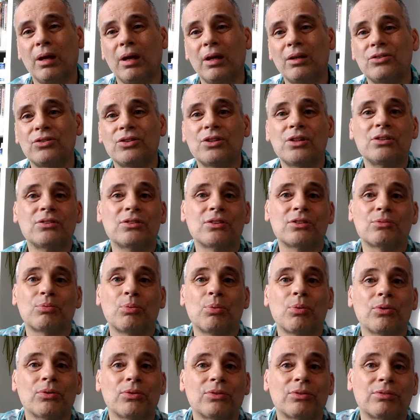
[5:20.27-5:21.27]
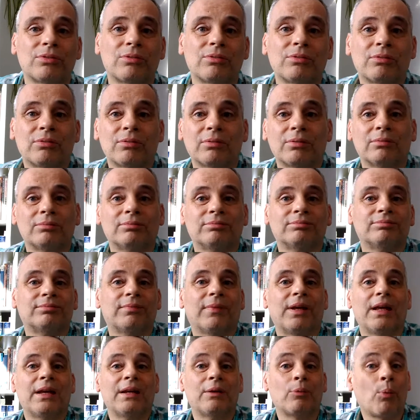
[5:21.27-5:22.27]
And Jesus was,
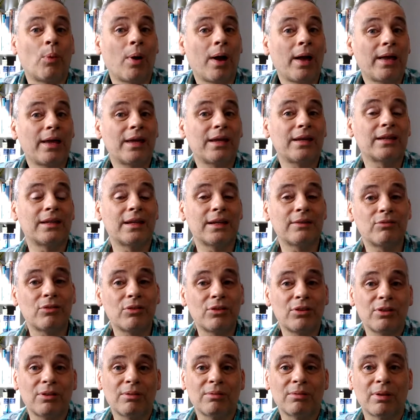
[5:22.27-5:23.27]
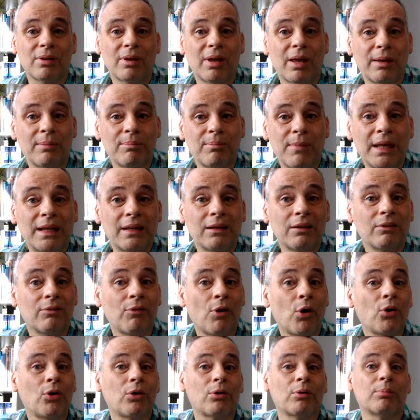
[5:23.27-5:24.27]
in a way, given a medal
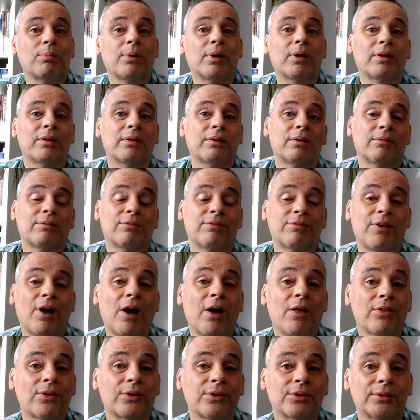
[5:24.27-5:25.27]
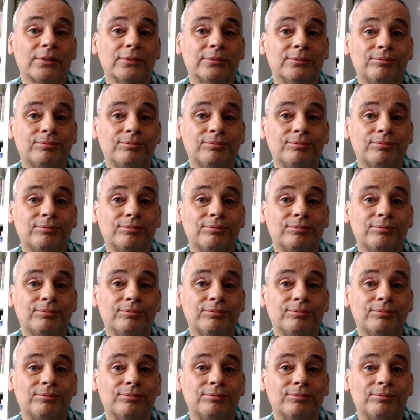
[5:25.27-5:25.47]
of honor by the Father.